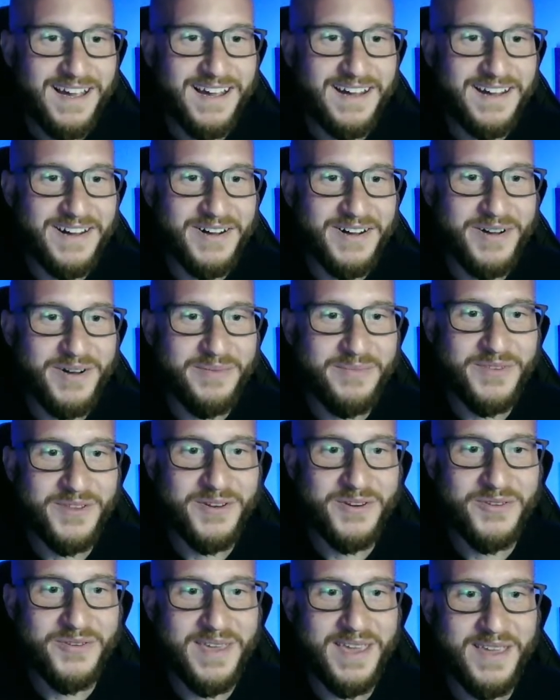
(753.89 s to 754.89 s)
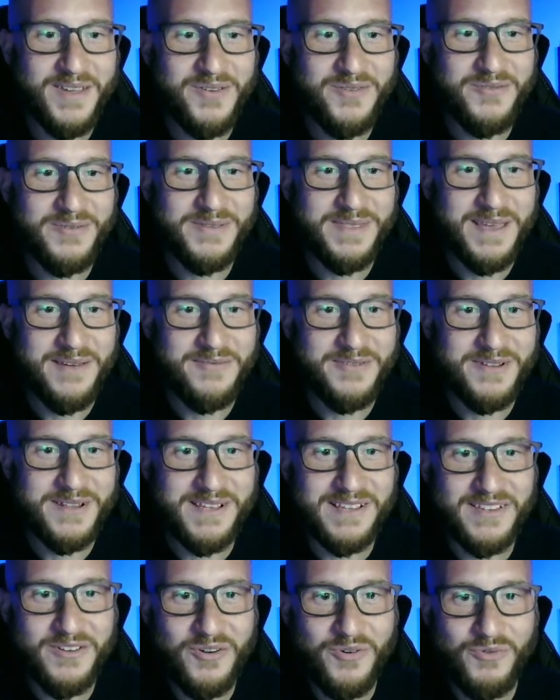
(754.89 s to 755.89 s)
You can't go
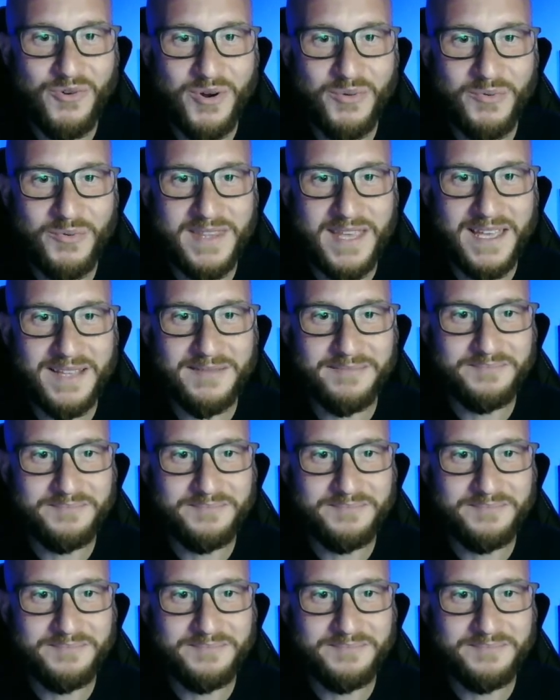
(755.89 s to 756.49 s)
wrong with that.